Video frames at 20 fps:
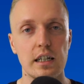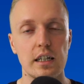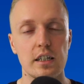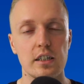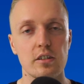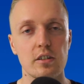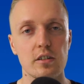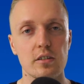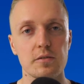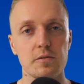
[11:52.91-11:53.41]

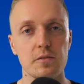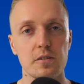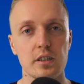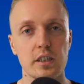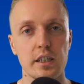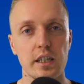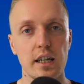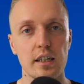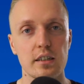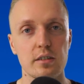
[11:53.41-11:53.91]
don't
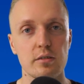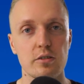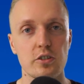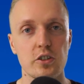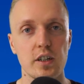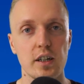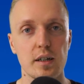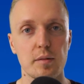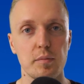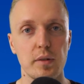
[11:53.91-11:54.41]
forget to
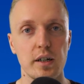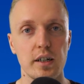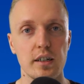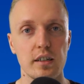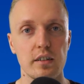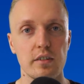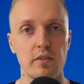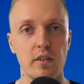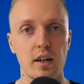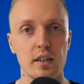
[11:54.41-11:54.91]
check my
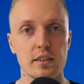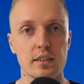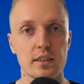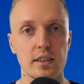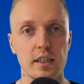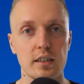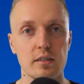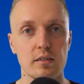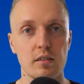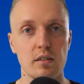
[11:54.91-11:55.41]
Advanced
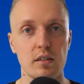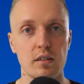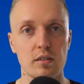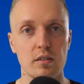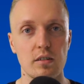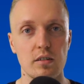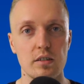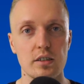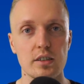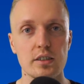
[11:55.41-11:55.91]
Angular
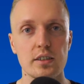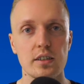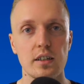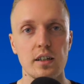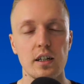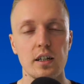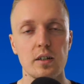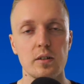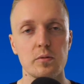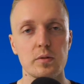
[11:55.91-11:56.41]
course,
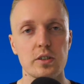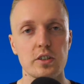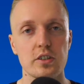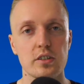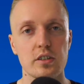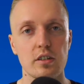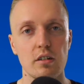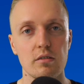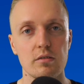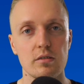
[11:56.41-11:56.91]
which is
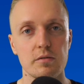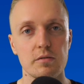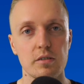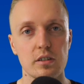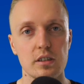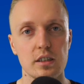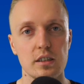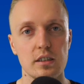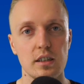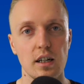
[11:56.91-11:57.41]
going
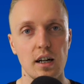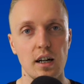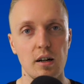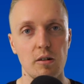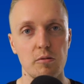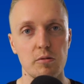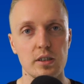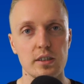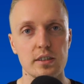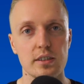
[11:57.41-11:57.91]
14
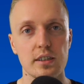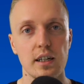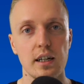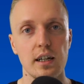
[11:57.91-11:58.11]
hours,